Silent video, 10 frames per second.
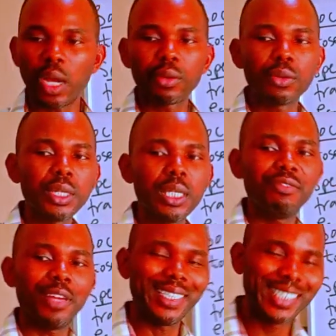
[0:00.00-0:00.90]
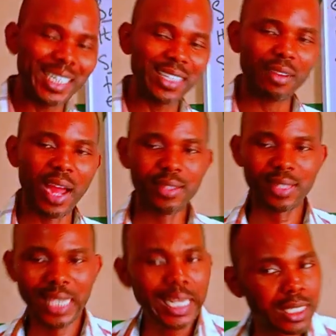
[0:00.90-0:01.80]
they are going to give a general
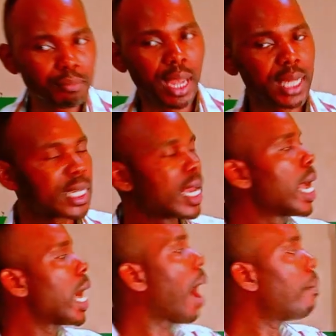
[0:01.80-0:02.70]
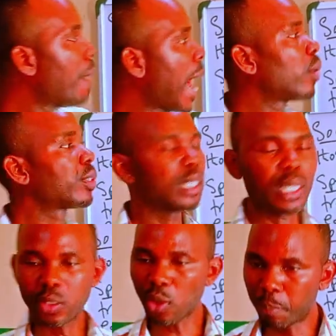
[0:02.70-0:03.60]
statement about
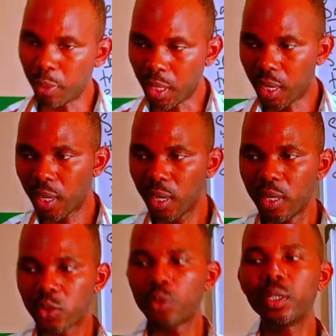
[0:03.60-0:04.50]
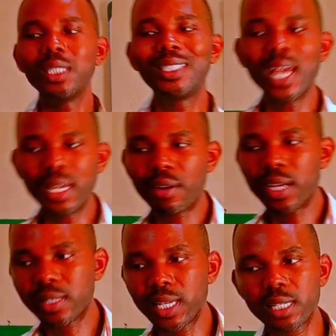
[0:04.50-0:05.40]
the topic. So the
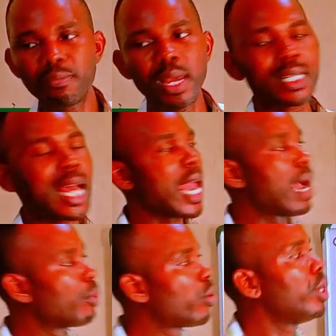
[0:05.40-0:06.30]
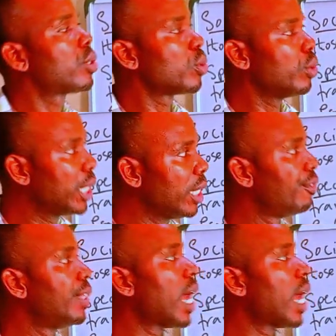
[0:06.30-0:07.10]
general statement I am going to give